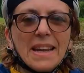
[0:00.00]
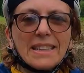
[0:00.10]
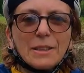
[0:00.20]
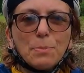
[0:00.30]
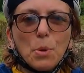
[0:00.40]

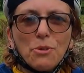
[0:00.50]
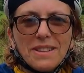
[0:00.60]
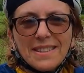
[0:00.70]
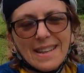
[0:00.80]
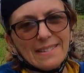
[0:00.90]
exploring
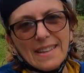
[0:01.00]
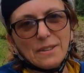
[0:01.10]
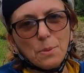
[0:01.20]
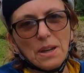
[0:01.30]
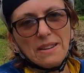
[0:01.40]
the South
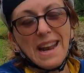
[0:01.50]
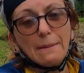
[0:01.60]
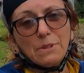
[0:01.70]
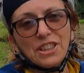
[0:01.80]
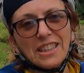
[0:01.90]
Downs Way in
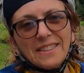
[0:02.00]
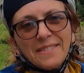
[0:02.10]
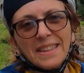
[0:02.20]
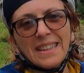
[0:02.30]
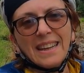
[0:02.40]
Hampshire.
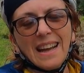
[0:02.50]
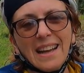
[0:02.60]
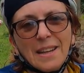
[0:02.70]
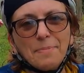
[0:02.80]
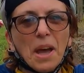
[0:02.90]

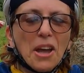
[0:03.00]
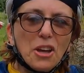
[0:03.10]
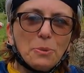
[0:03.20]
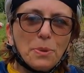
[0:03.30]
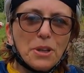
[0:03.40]
I
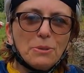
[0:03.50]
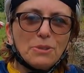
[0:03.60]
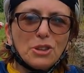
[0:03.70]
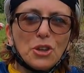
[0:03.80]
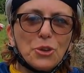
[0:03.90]
hope you
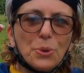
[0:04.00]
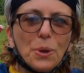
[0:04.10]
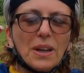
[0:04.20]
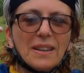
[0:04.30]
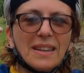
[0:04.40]
too
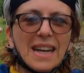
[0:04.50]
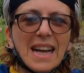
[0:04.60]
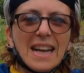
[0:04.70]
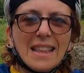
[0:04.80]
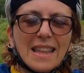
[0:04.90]

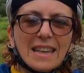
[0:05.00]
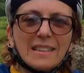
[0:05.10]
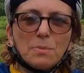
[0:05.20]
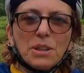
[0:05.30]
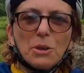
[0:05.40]
think
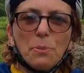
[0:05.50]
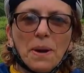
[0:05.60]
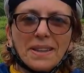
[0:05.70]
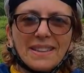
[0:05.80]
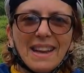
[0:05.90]
to bring your
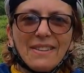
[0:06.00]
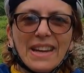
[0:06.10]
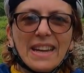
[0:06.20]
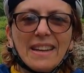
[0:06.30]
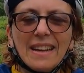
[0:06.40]
bikes out
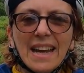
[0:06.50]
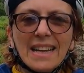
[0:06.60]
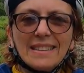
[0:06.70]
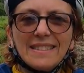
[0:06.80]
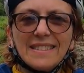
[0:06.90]
here
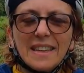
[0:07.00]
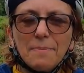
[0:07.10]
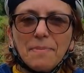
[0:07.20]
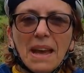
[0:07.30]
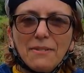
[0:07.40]
and
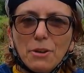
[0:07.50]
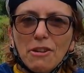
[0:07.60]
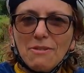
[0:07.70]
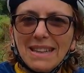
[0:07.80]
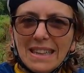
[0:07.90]
have your
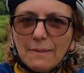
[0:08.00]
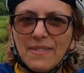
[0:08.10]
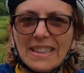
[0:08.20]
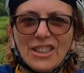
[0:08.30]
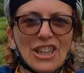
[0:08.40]
own little
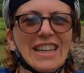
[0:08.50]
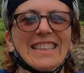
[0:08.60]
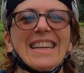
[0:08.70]
adventure.